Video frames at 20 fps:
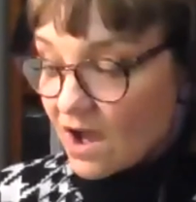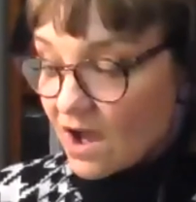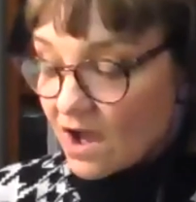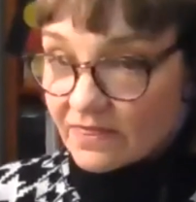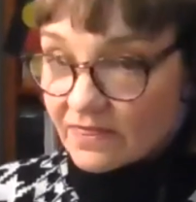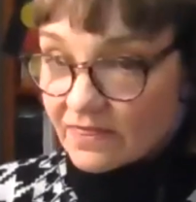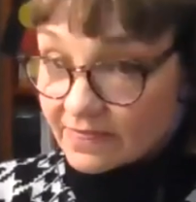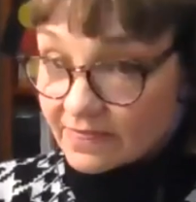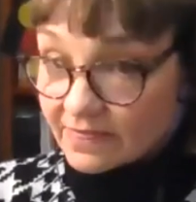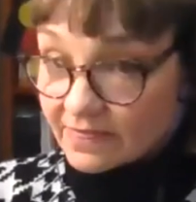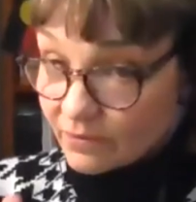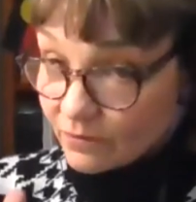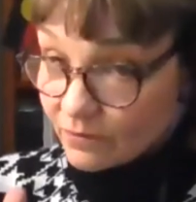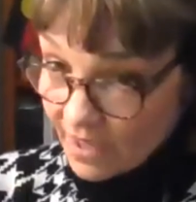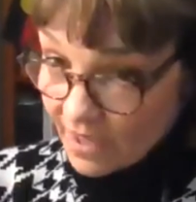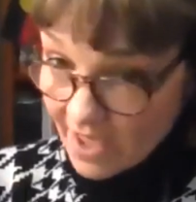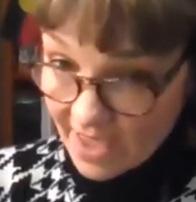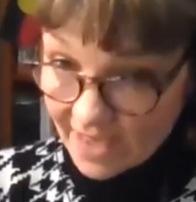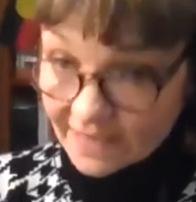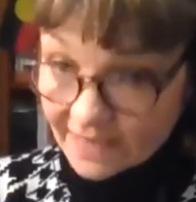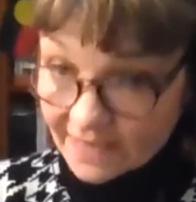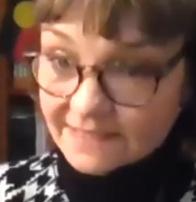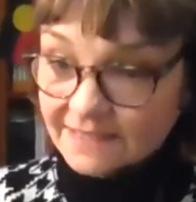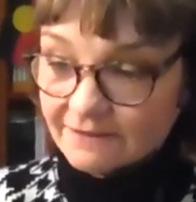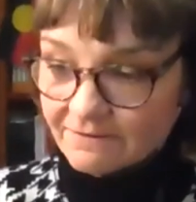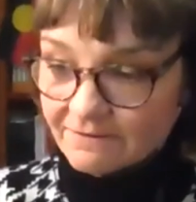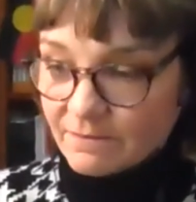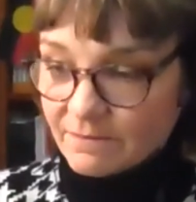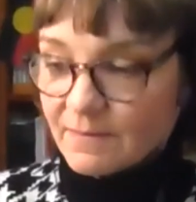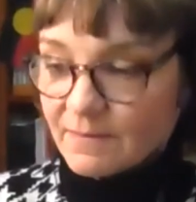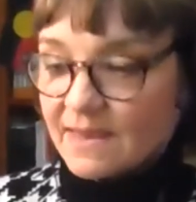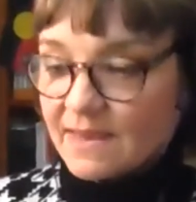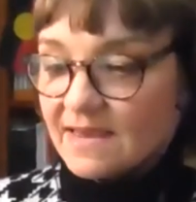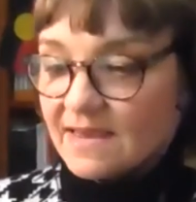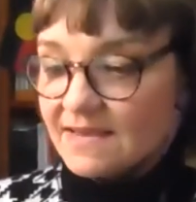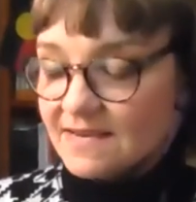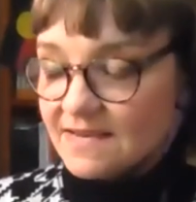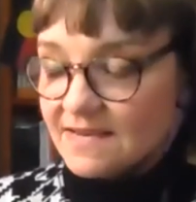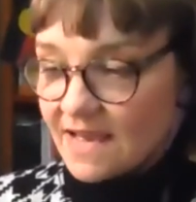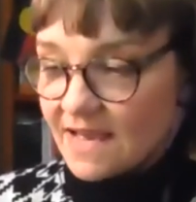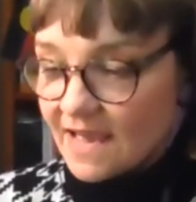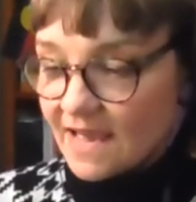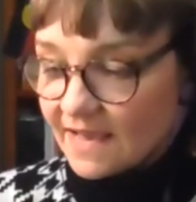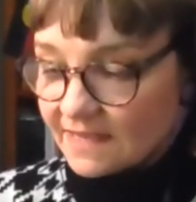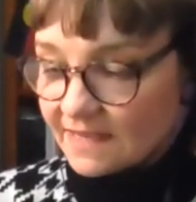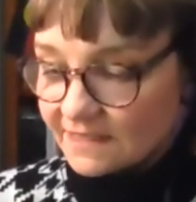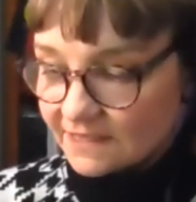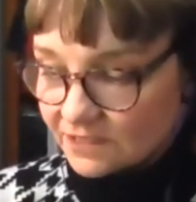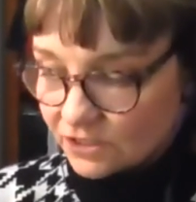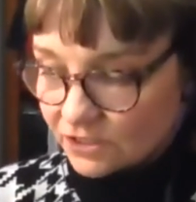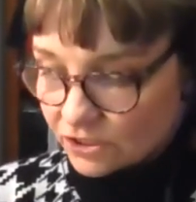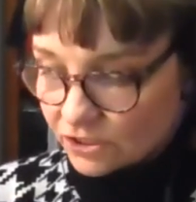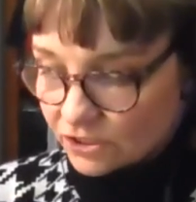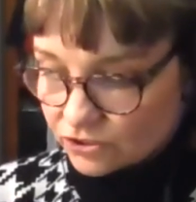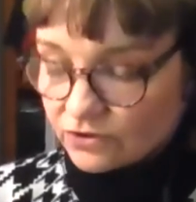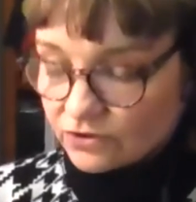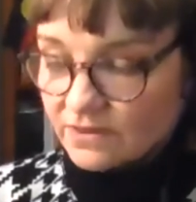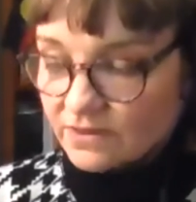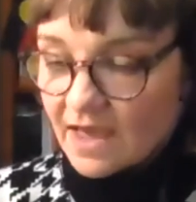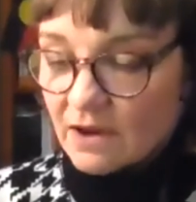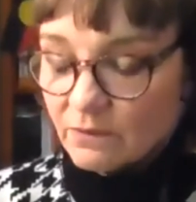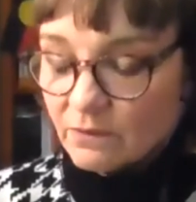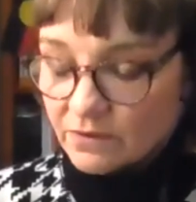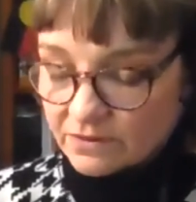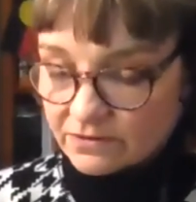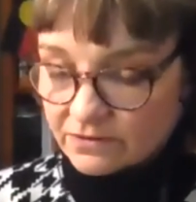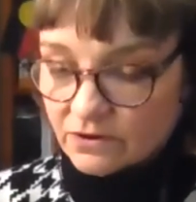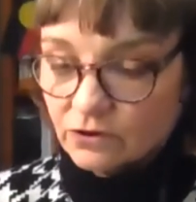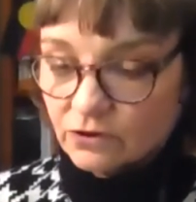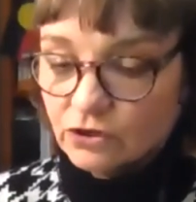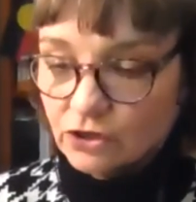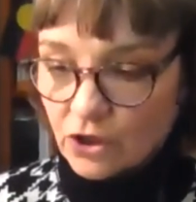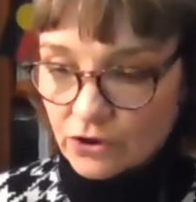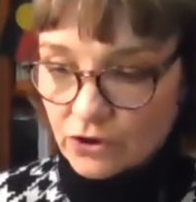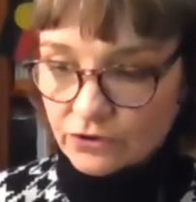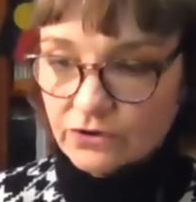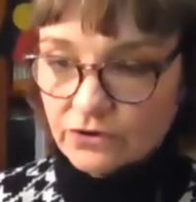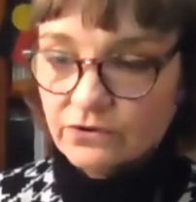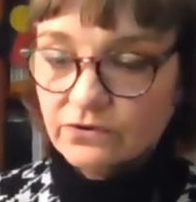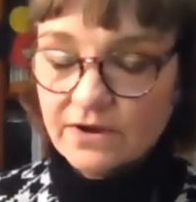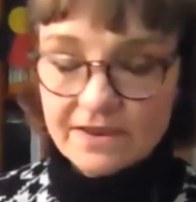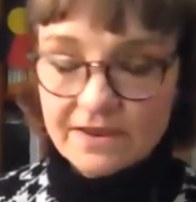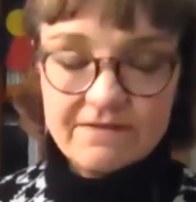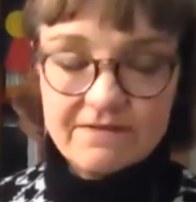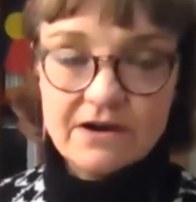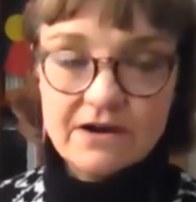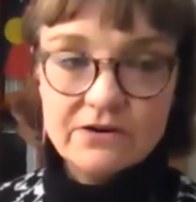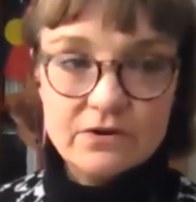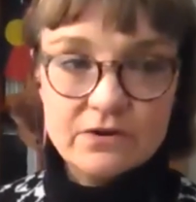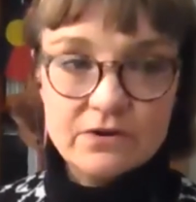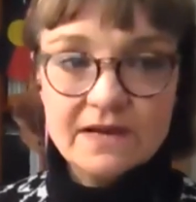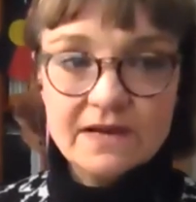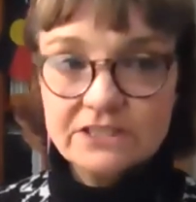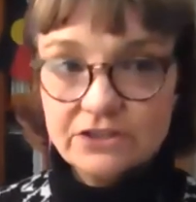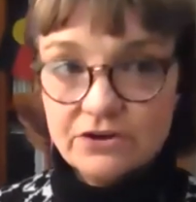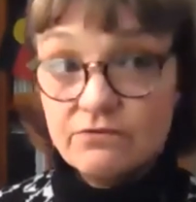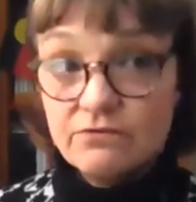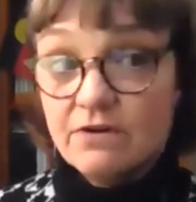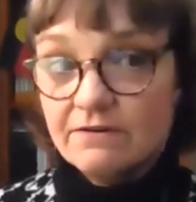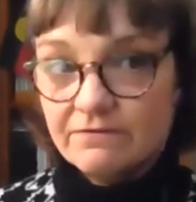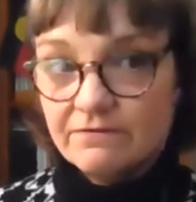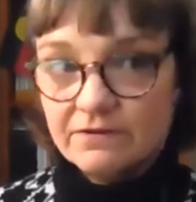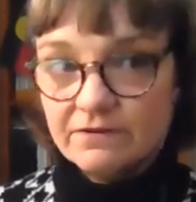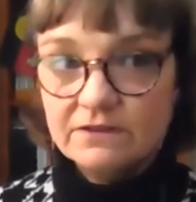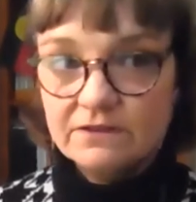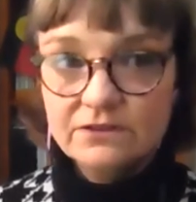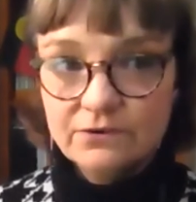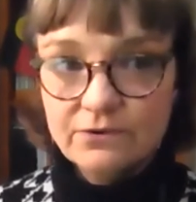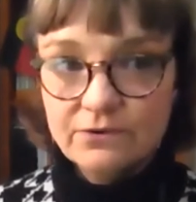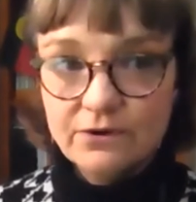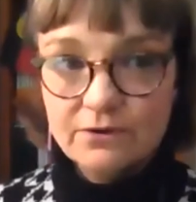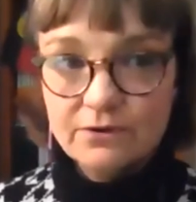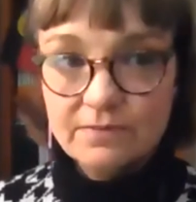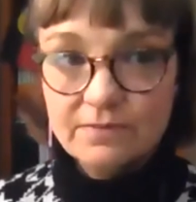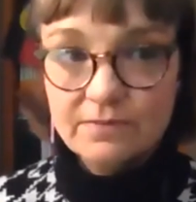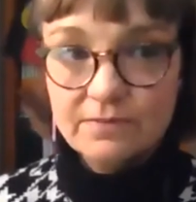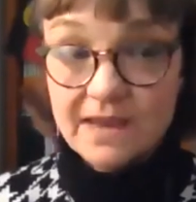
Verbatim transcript: uh, The answer for me is to do that with your local evaluation reference group